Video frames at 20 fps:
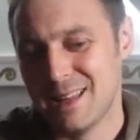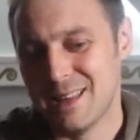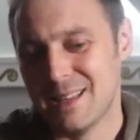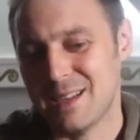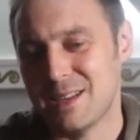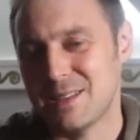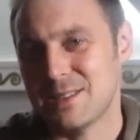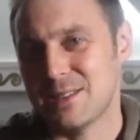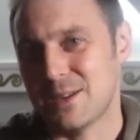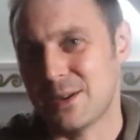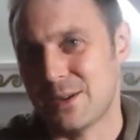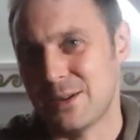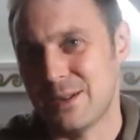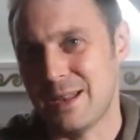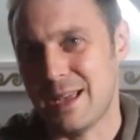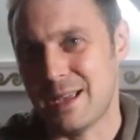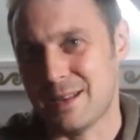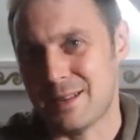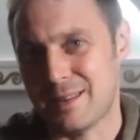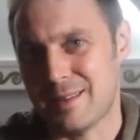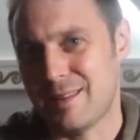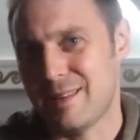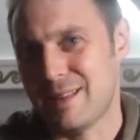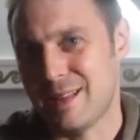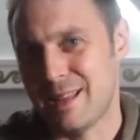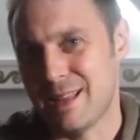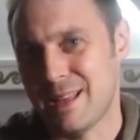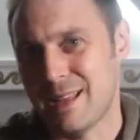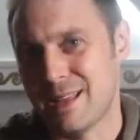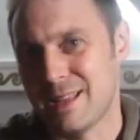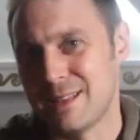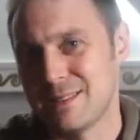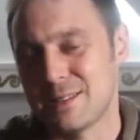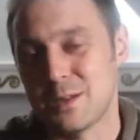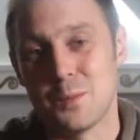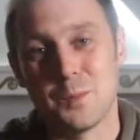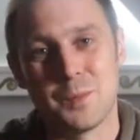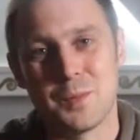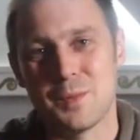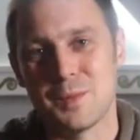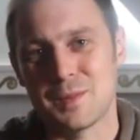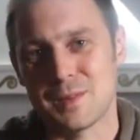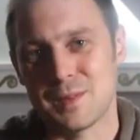interconnect, and some